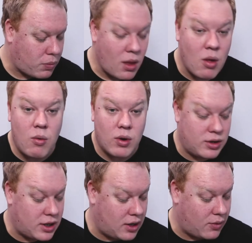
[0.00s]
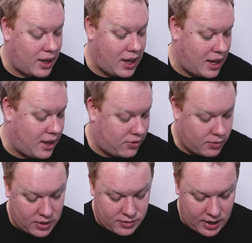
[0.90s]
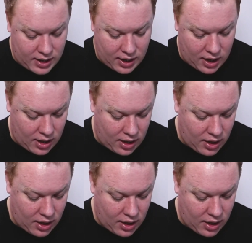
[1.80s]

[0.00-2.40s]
what we're going to do is we're going to take our